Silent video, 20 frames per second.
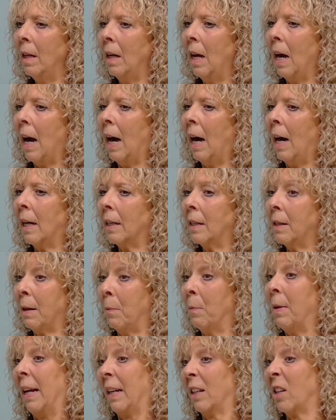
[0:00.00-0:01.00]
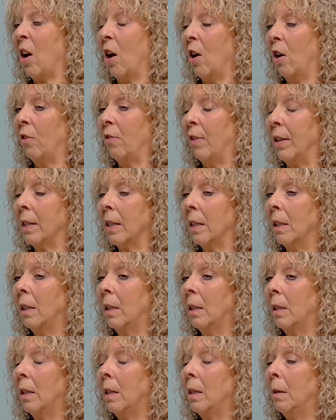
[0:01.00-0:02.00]
And then we had COVID.
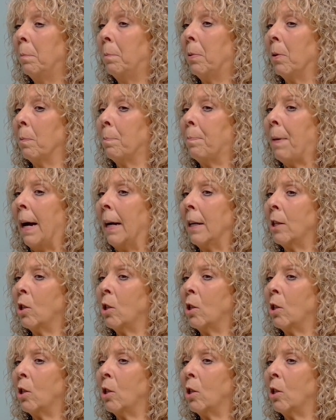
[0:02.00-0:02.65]
But by